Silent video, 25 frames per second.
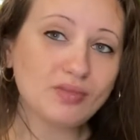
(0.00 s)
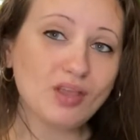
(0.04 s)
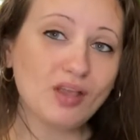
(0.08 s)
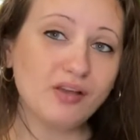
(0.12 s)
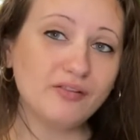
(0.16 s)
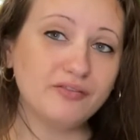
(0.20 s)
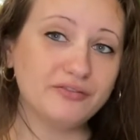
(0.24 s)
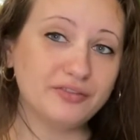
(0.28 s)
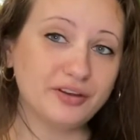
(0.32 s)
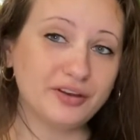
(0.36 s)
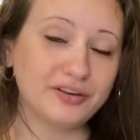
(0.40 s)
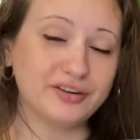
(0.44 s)

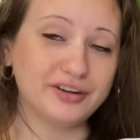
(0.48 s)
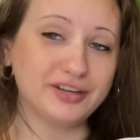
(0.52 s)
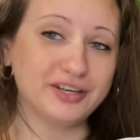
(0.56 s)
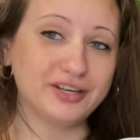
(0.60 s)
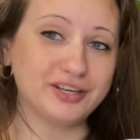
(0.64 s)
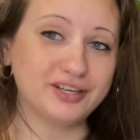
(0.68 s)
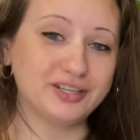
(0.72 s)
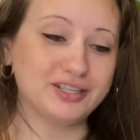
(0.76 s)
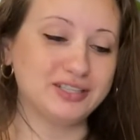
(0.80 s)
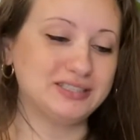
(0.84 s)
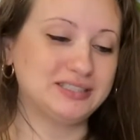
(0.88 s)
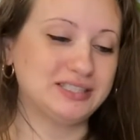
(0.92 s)
Very
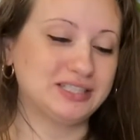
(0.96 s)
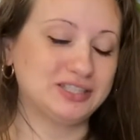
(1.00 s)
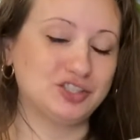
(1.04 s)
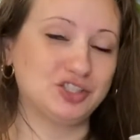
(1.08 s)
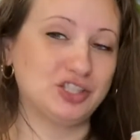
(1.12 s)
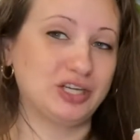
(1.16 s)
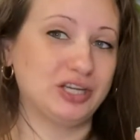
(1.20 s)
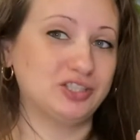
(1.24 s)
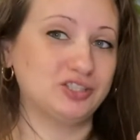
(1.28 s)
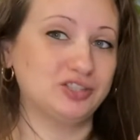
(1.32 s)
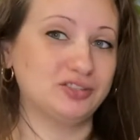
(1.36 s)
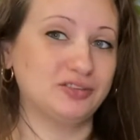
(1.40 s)
good. Does
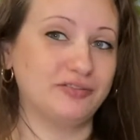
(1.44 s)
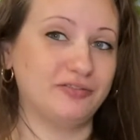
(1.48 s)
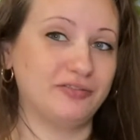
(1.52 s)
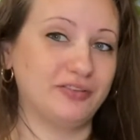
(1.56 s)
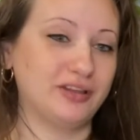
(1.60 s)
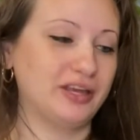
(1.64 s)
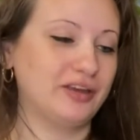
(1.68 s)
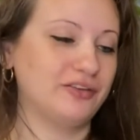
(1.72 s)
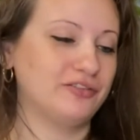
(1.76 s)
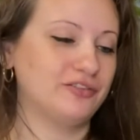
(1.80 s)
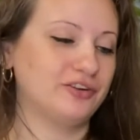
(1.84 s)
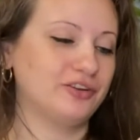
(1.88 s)
change the
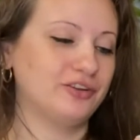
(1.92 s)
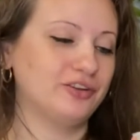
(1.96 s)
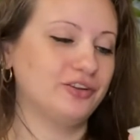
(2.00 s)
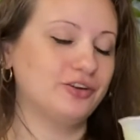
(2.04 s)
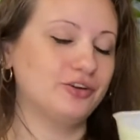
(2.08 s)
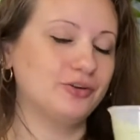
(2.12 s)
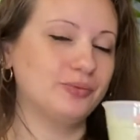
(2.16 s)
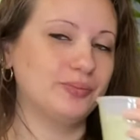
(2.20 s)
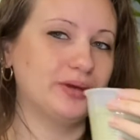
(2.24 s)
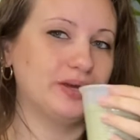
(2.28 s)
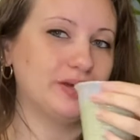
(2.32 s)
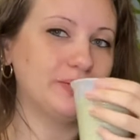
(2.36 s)
flavor a little
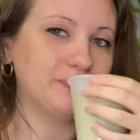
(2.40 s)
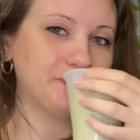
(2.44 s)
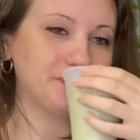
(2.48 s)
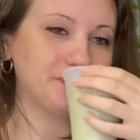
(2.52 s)
bit.